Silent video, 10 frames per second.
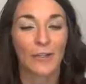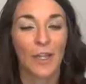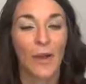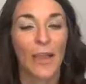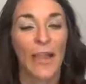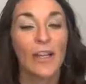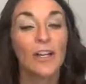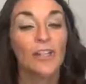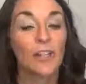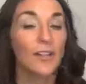So, okay,
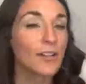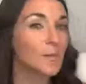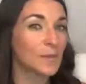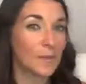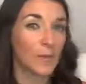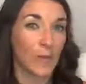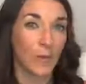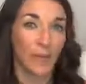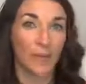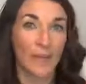so here are some tips that
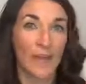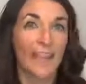worked for me.